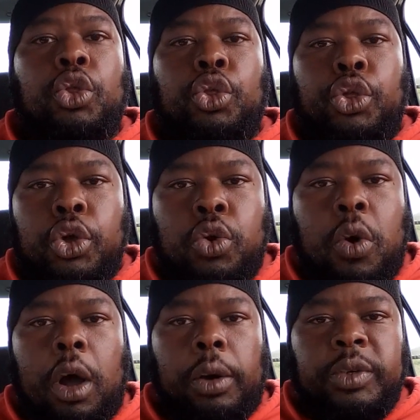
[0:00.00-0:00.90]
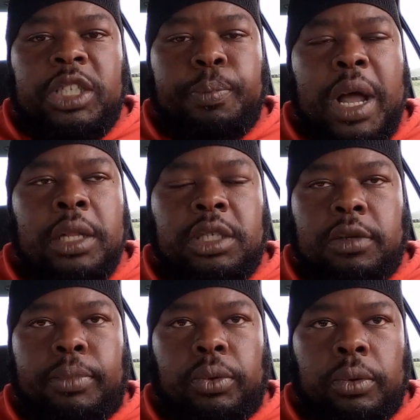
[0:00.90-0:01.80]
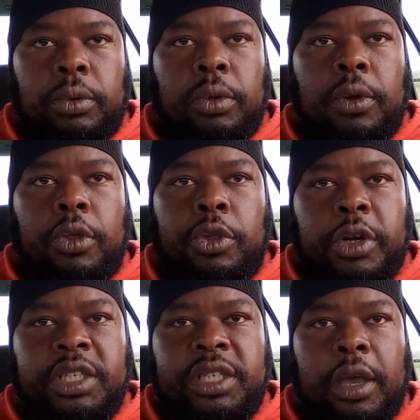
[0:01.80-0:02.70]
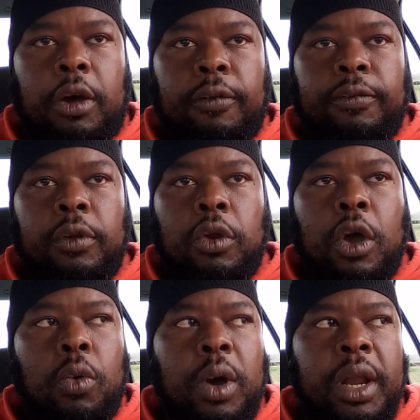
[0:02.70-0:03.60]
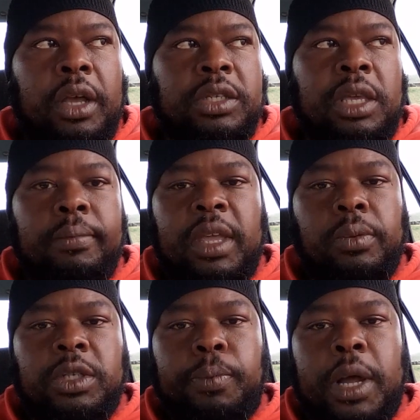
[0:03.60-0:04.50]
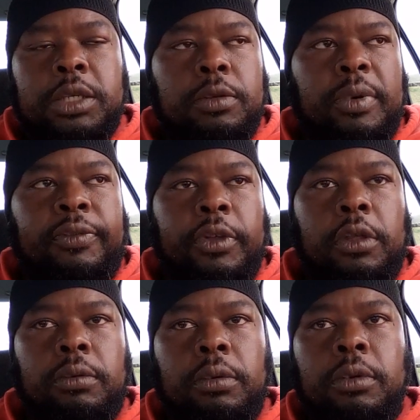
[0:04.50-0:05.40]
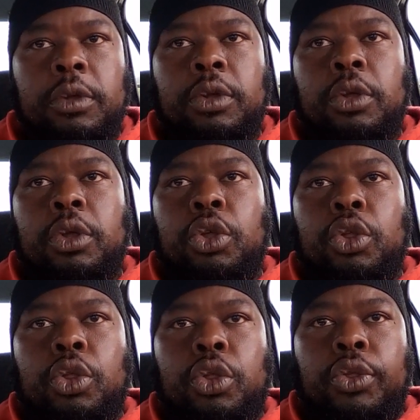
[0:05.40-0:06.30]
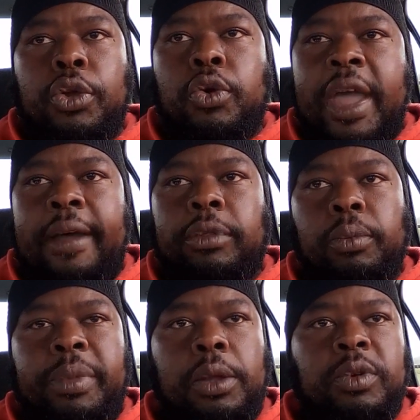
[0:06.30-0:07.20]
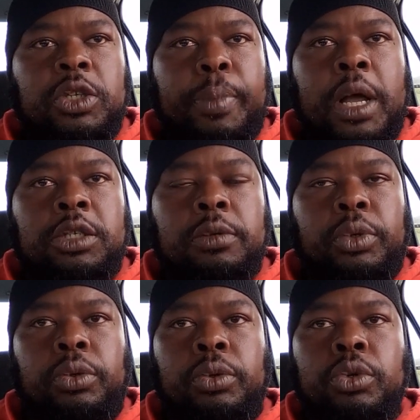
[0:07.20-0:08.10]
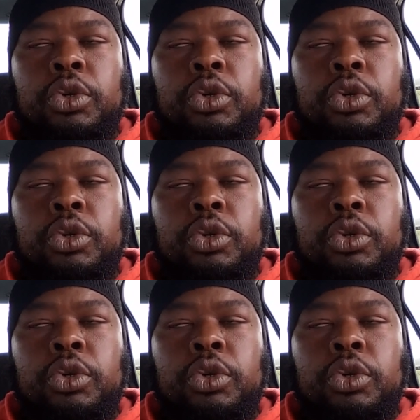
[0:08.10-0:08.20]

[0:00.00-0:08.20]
you are responsible yourself. No one else can be responsible for you. You have to be responsible